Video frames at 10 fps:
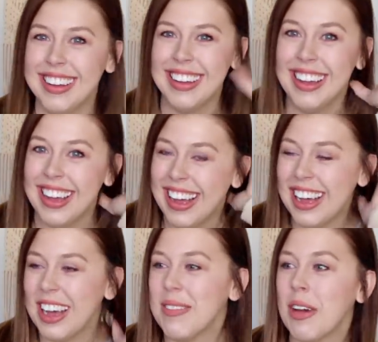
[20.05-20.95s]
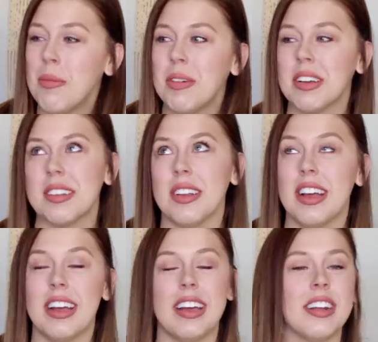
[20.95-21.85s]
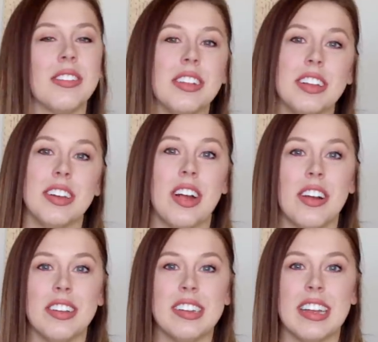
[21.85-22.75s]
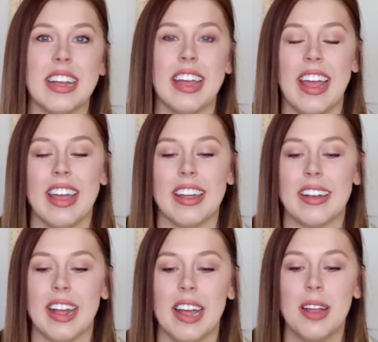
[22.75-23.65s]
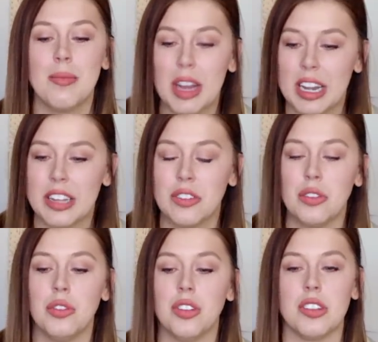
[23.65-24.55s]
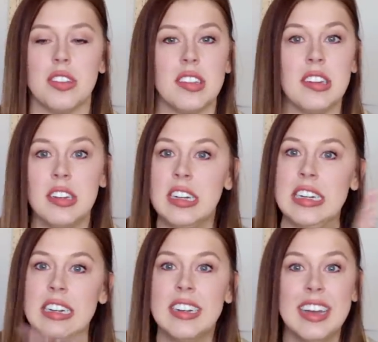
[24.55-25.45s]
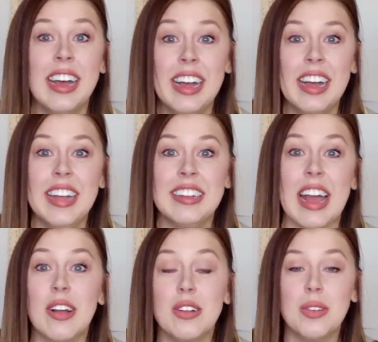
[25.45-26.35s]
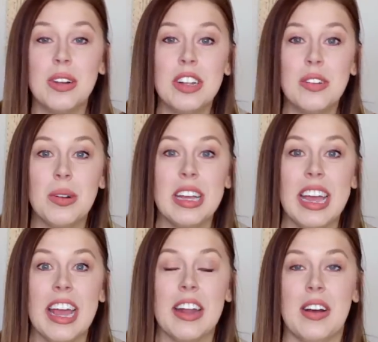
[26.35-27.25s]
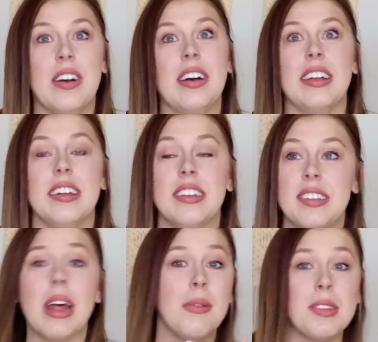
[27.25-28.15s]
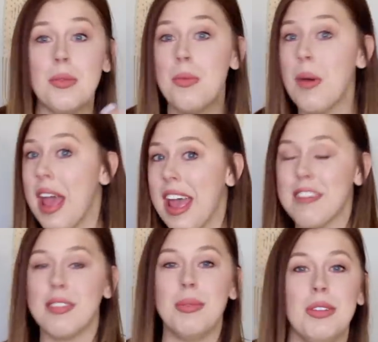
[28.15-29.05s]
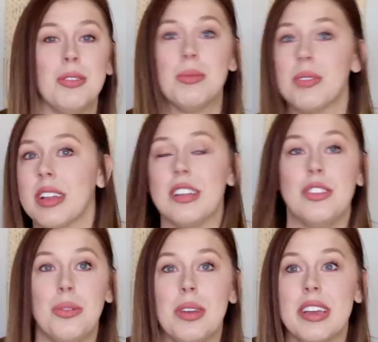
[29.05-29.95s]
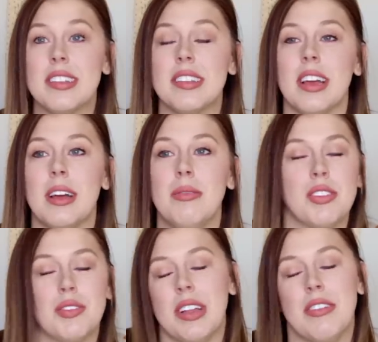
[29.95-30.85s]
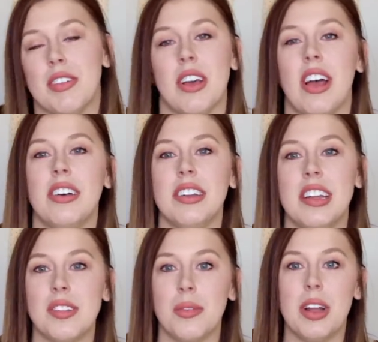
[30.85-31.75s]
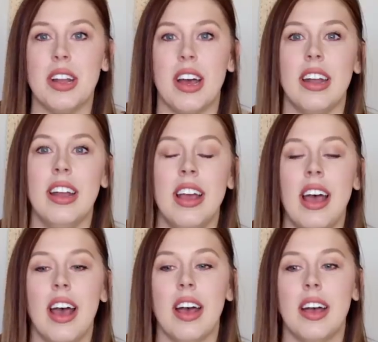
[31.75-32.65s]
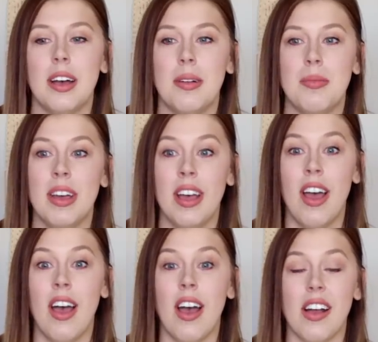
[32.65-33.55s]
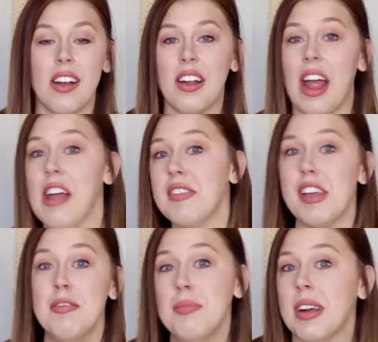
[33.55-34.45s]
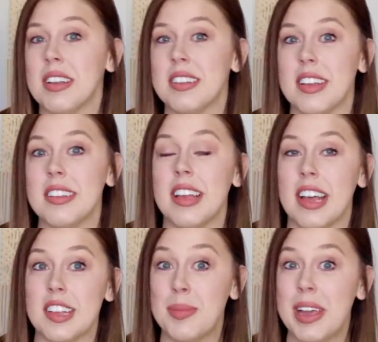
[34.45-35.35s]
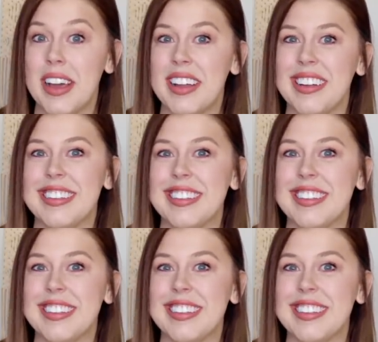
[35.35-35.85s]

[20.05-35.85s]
um, I hope you guys all had a really good holiday and I am ready to just tackle 2020 head on. So I was away from YouTube for like two weeks, um, just for, like for the holidays and whatnot. Um, our IVF process has begun.